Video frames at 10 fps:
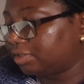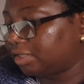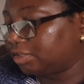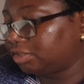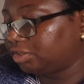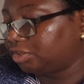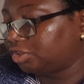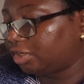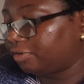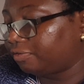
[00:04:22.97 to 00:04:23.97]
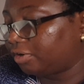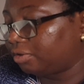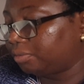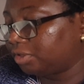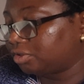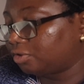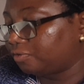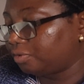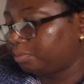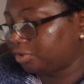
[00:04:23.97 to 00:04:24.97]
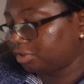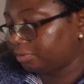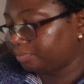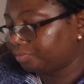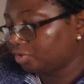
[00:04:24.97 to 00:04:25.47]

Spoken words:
and the initial environment of the body.